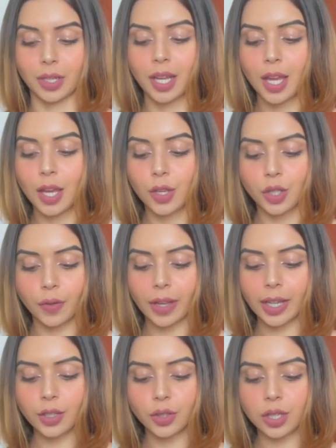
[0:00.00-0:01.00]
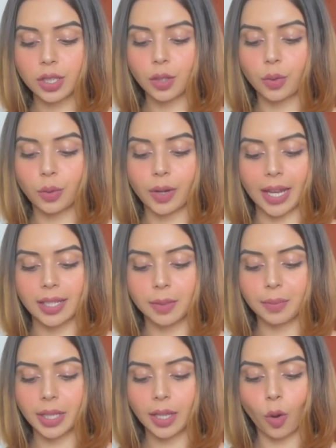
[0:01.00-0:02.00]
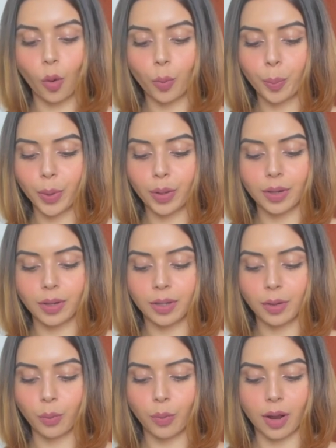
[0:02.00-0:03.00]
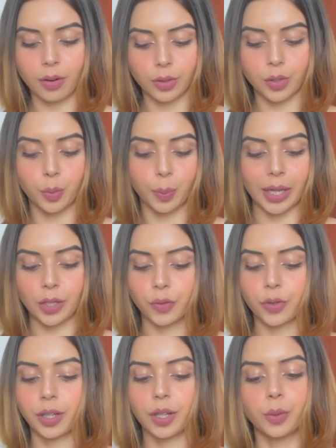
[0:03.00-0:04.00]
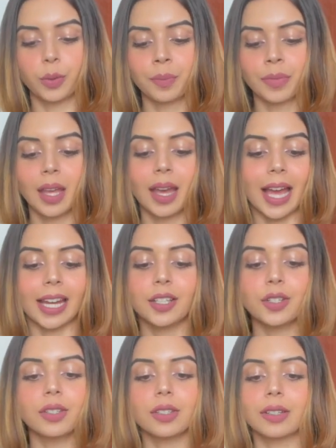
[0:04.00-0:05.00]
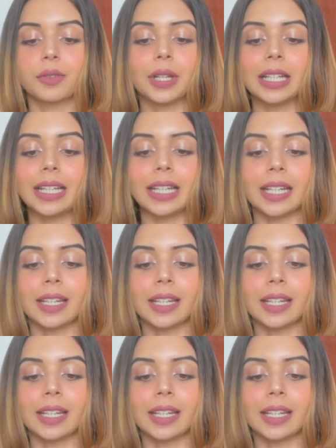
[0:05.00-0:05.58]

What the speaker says: So if I can just, randomly open 1 or 2 pages for you, I can just really,